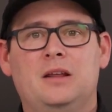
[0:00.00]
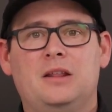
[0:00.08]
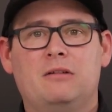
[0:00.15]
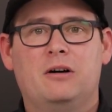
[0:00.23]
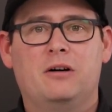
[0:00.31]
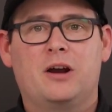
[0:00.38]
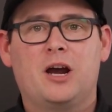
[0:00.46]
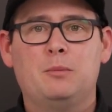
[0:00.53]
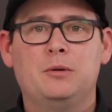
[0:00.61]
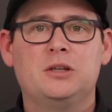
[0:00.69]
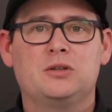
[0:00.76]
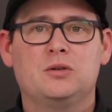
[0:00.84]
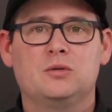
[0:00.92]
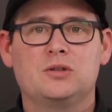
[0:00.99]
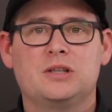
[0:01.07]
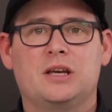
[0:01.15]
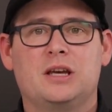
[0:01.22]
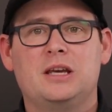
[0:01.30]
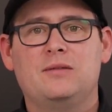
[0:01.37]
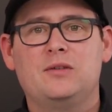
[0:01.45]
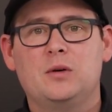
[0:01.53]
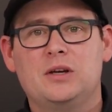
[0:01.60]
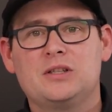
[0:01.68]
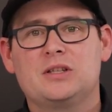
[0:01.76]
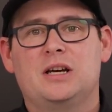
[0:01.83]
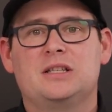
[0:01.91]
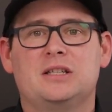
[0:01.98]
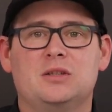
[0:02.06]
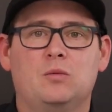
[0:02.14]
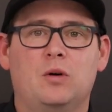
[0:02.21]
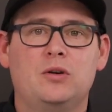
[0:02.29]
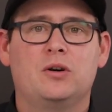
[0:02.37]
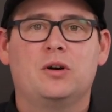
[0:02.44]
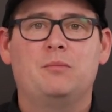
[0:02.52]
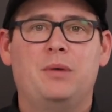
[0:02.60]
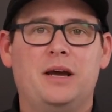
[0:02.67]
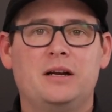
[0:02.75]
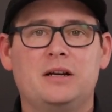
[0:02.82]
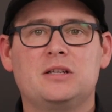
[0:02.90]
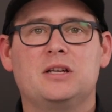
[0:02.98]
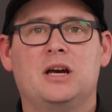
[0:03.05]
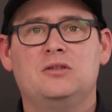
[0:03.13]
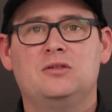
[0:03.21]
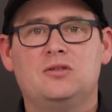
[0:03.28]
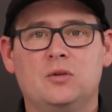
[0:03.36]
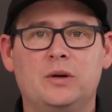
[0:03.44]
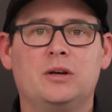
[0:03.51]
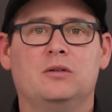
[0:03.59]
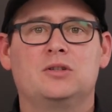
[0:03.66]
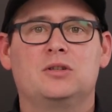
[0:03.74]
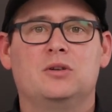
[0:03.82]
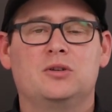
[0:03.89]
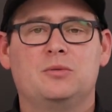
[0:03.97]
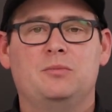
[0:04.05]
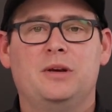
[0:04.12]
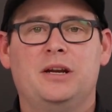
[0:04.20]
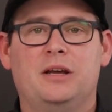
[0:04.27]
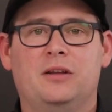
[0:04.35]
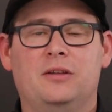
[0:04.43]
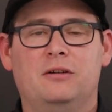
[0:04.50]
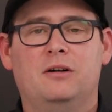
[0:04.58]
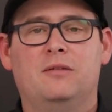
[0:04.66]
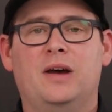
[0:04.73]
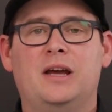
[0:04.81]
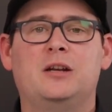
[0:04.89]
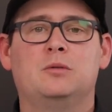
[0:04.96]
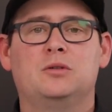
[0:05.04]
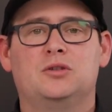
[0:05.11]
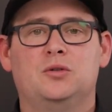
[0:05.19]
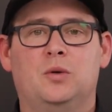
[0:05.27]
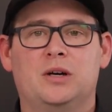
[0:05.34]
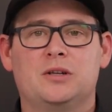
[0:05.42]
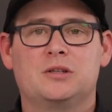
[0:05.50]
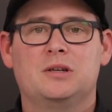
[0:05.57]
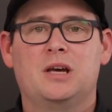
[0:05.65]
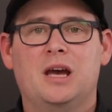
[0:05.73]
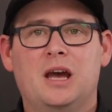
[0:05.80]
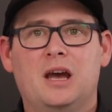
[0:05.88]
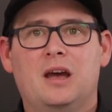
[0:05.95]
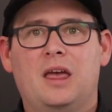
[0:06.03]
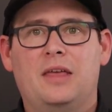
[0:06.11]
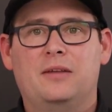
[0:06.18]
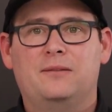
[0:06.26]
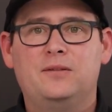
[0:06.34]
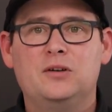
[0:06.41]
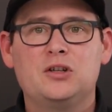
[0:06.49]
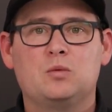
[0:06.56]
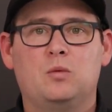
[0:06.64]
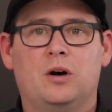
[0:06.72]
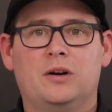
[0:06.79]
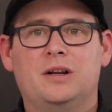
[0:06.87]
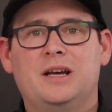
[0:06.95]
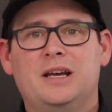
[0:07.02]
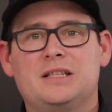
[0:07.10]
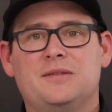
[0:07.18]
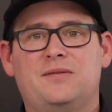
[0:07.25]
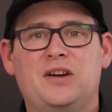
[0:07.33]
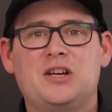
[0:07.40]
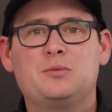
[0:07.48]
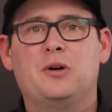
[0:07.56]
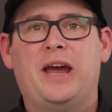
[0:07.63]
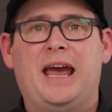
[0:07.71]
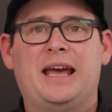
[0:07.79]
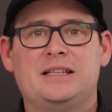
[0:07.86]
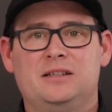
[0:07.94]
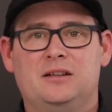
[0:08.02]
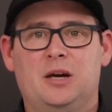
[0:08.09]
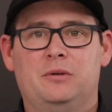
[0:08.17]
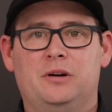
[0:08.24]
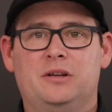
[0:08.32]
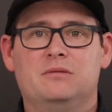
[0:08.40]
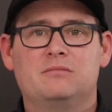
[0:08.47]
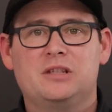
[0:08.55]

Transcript: There are a couple of tools that can give you insights into what your competitors are doing on social media that are available to us. And the first one is the Facebook Ads Library.